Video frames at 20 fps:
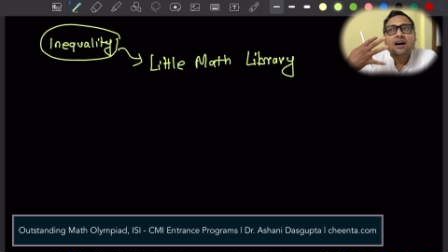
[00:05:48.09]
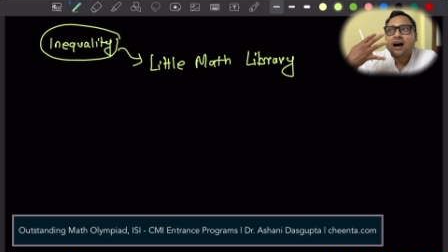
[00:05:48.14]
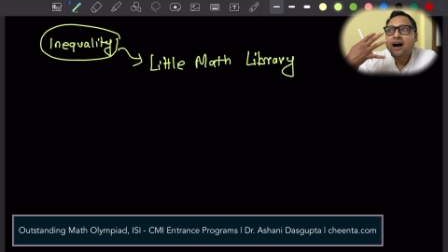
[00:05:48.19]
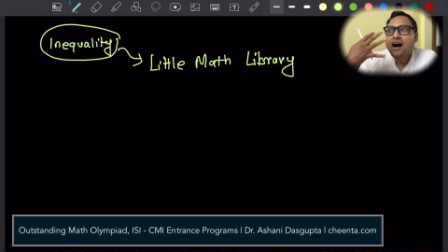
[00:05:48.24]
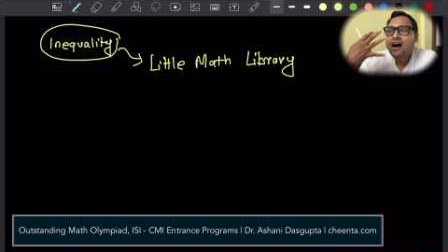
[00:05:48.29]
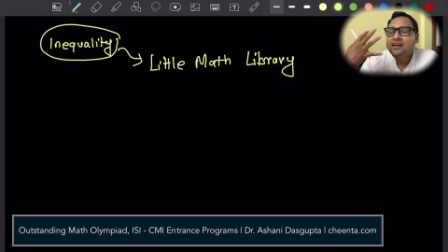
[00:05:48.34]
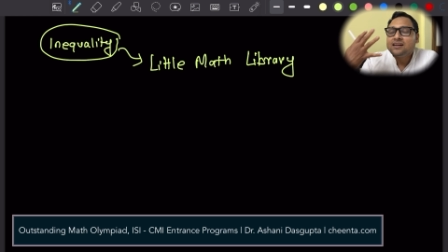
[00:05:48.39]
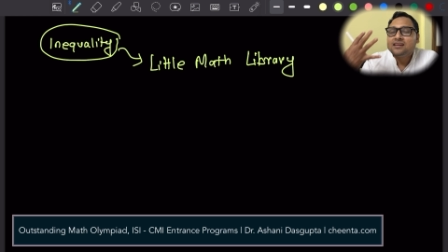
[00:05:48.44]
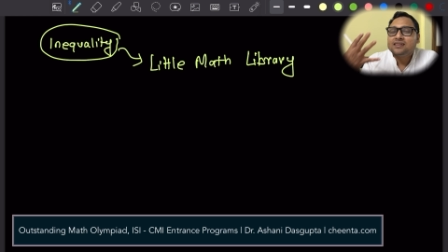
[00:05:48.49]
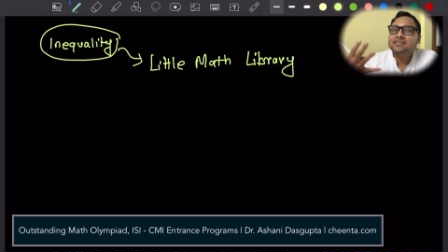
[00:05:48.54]

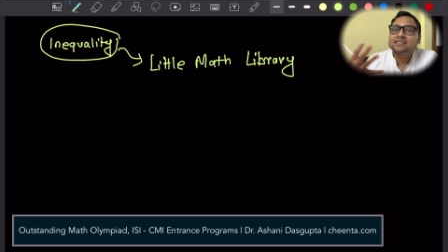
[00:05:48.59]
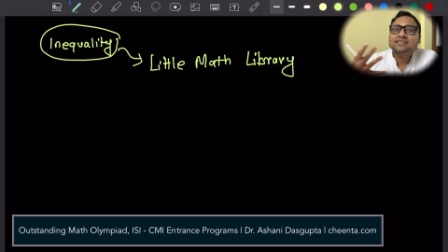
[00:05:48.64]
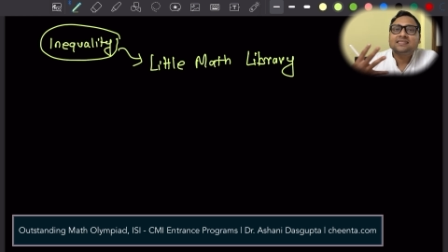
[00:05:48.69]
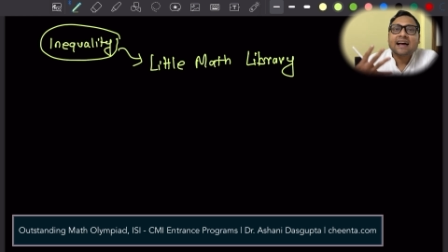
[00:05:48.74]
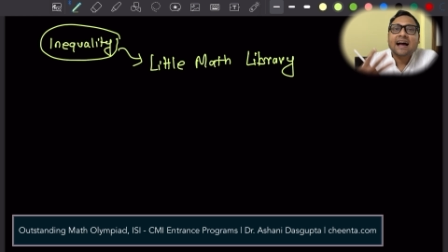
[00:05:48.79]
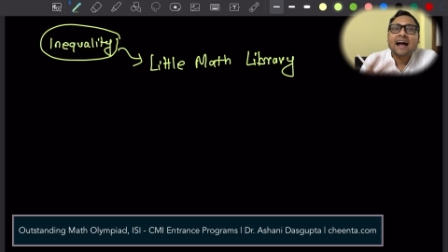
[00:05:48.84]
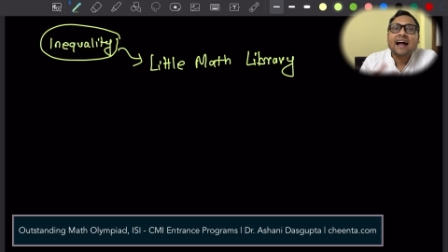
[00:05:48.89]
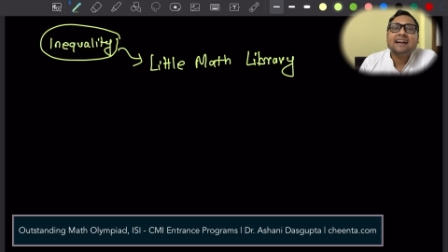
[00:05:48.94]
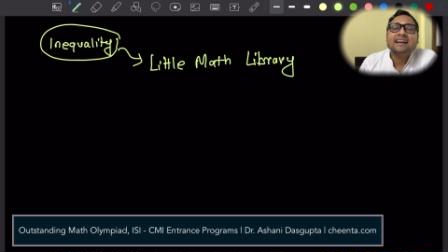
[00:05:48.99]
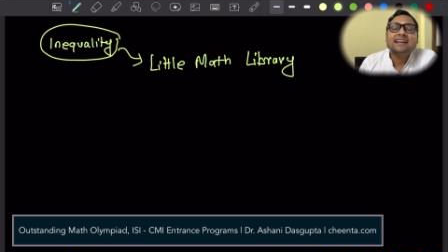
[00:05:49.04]

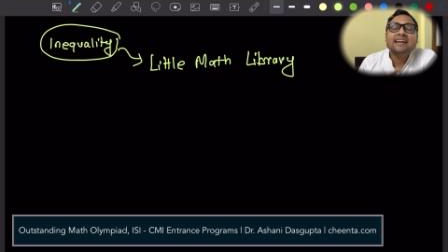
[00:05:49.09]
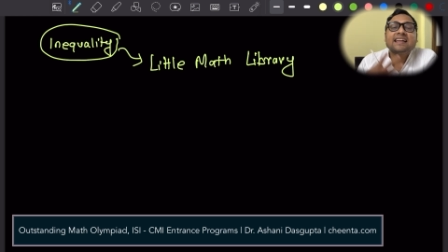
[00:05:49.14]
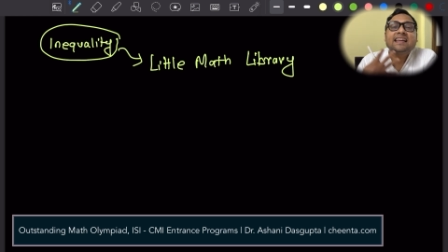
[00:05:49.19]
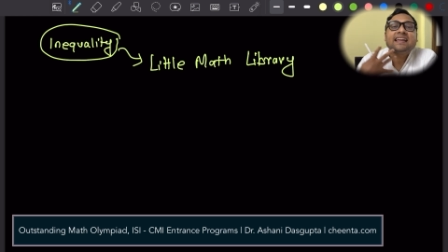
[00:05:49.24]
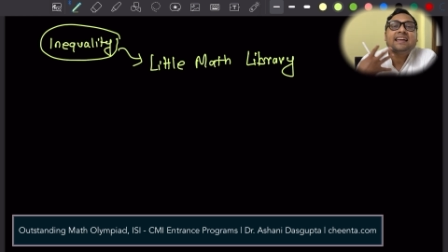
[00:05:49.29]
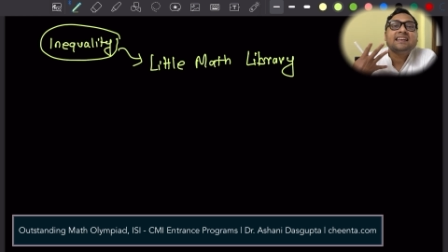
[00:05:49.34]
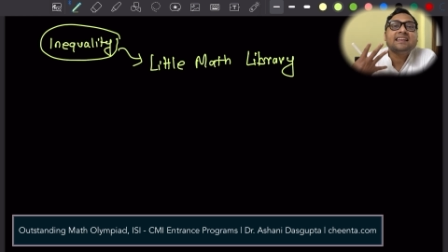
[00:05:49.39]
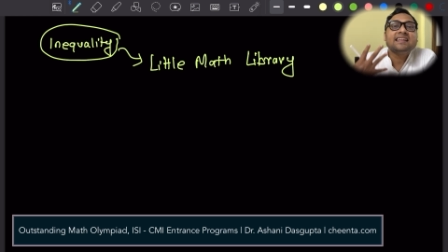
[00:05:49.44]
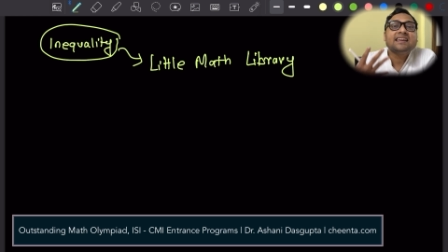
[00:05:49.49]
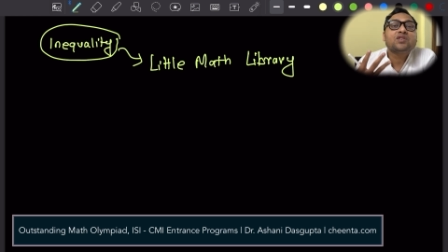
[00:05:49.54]
understand
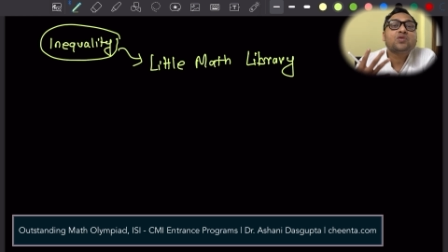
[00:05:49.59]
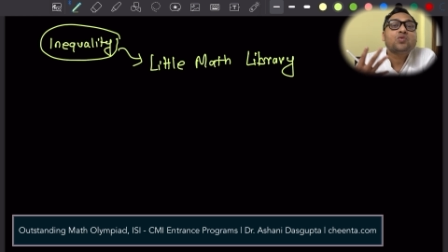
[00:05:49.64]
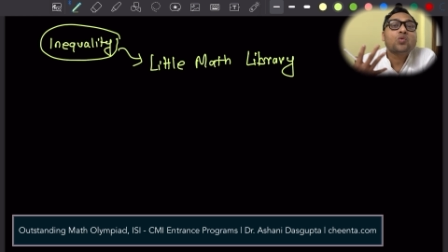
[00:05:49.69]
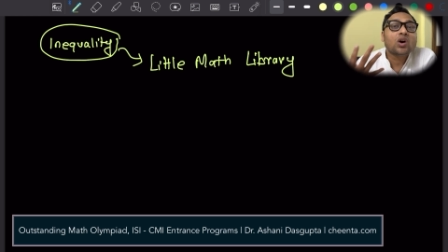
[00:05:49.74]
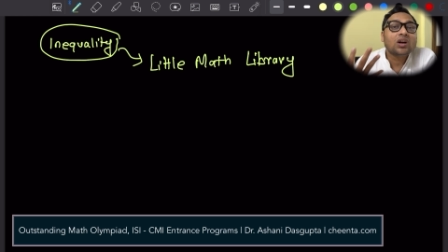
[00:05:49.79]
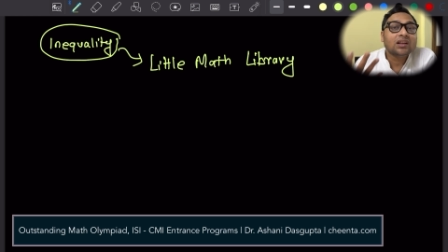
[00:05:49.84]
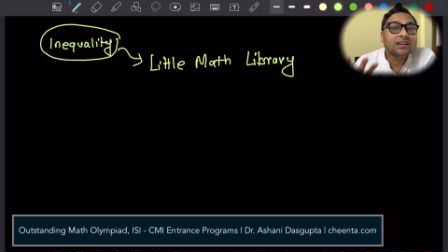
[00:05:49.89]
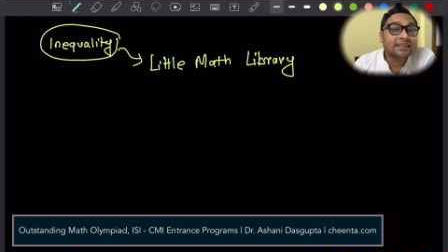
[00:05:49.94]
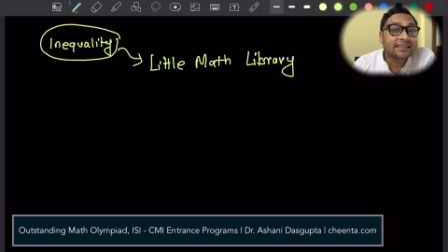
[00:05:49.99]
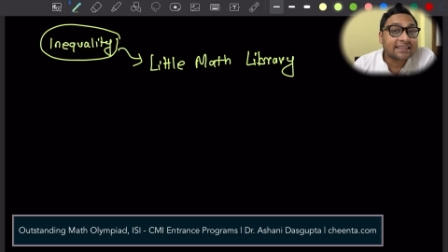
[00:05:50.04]

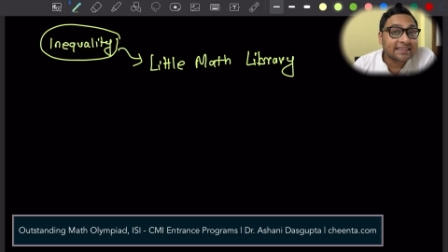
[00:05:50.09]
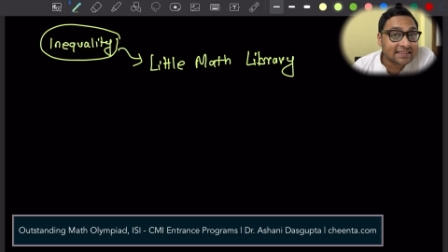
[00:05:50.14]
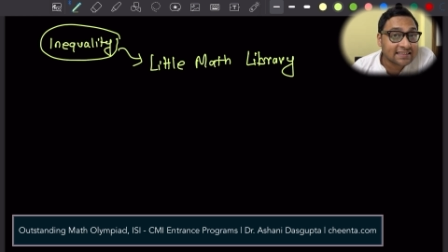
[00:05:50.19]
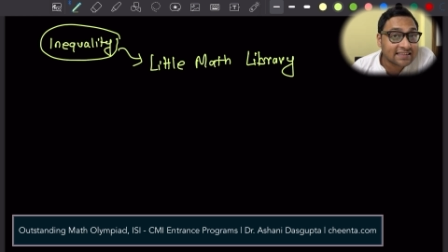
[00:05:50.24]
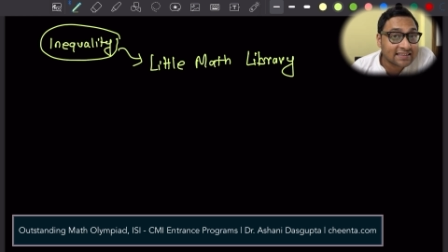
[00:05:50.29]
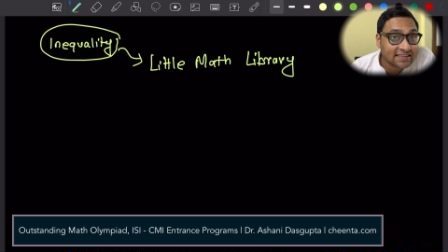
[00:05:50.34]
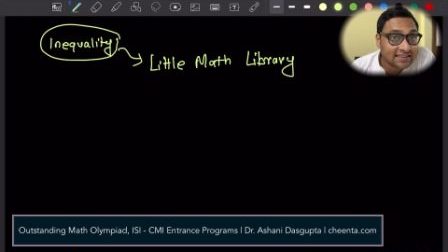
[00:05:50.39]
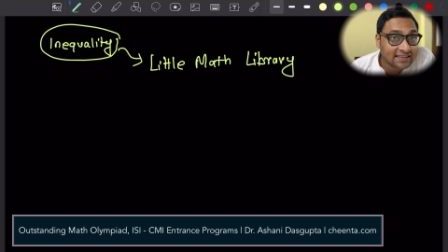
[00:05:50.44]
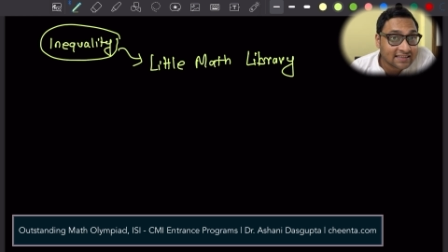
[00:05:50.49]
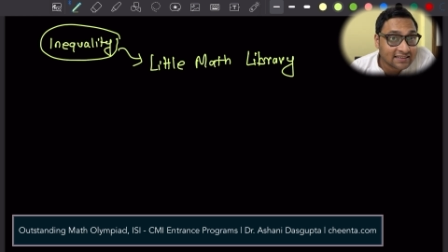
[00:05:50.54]

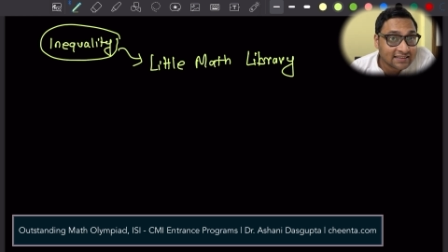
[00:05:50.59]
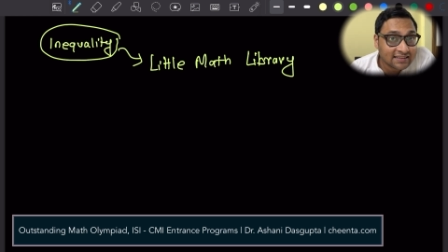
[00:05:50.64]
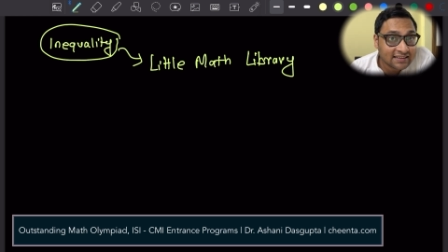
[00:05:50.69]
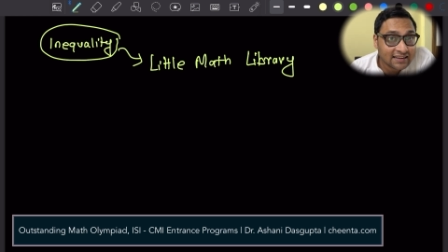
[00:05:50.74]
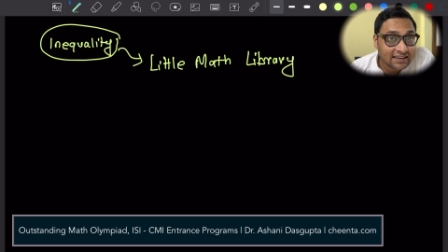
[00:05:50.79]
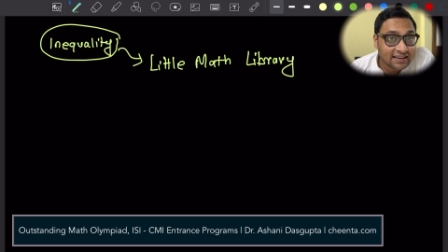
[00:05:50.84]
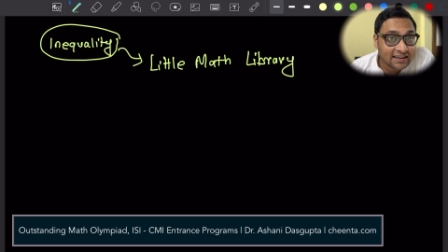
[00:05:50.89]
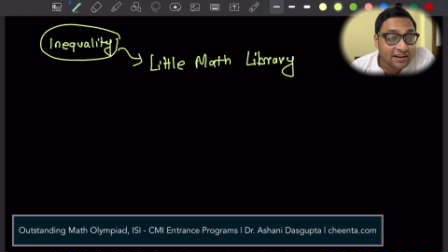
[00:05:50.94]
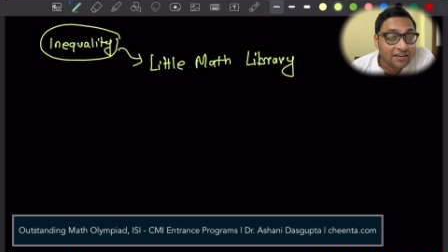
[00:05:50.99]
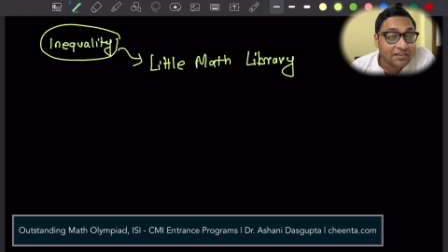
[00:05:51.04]
inequalities
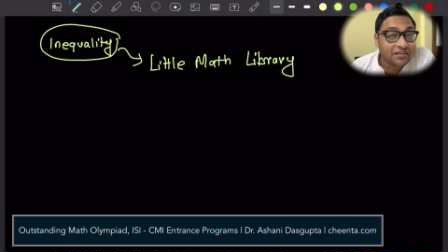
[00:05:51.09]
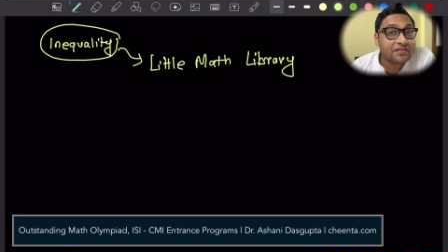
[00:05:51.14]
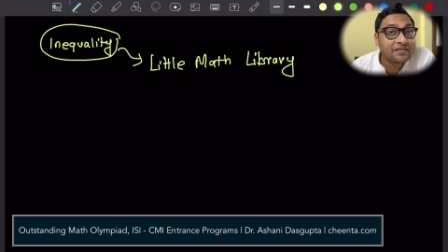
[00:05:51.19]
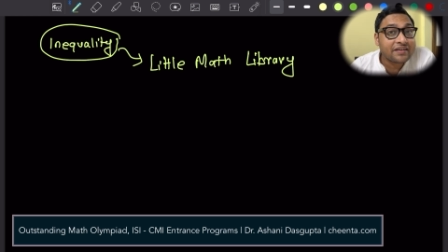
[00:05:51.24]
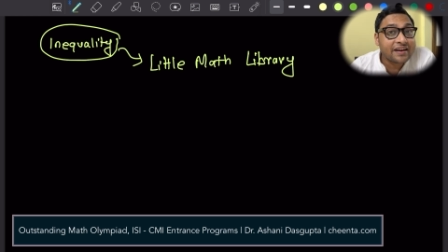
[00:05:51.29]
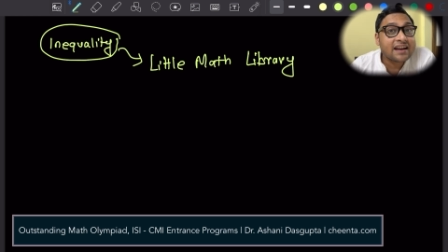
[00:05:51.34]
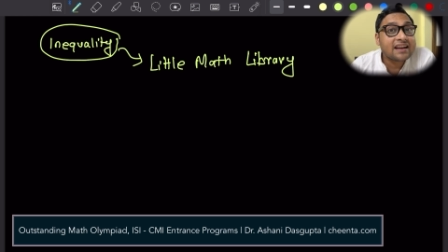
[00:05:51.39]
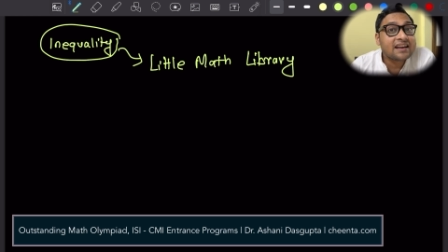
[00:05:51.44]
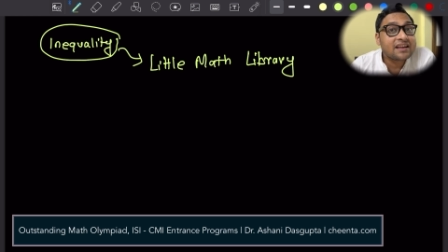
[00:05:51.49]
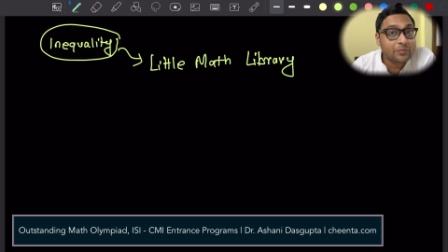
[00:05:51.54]

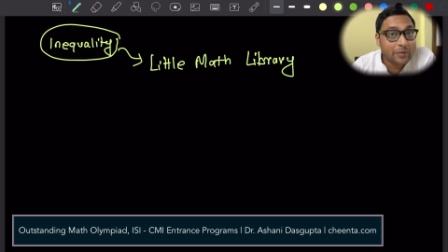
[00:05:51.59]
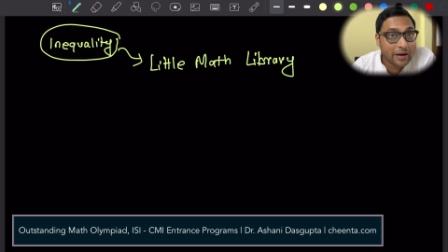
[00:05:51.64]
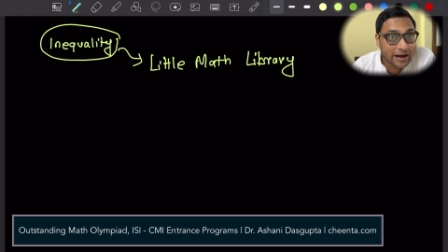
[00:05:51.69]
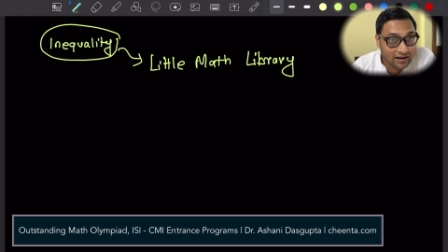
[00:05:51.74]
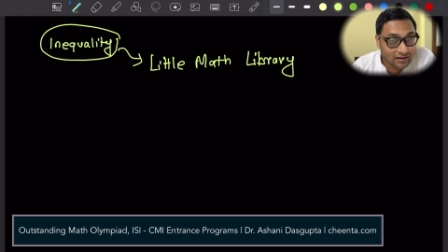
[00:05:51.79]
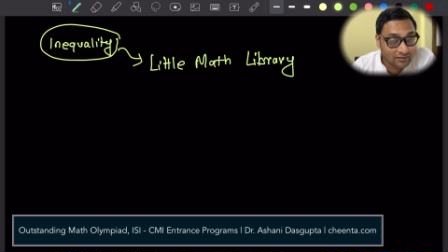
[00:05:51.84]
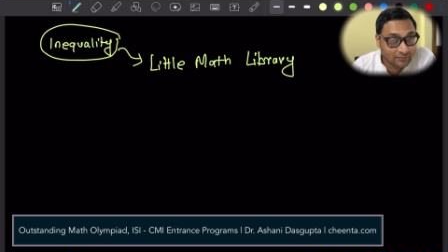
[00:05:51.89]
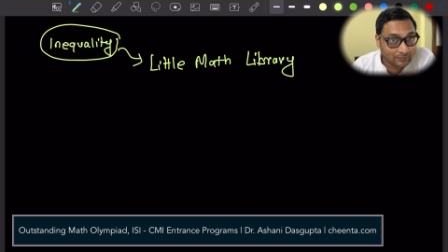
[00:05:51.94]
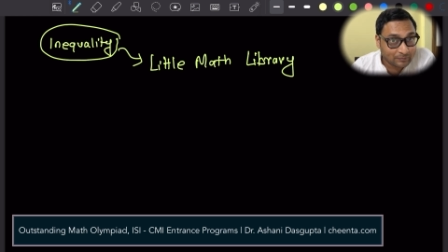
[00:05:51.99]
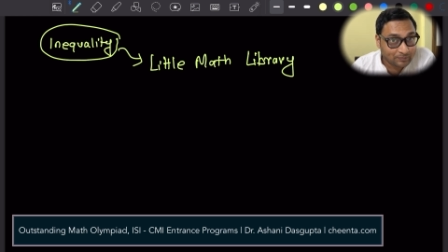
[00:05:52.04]
really
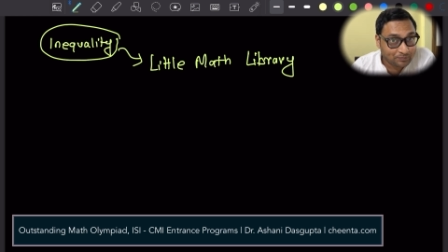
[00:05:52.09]
well.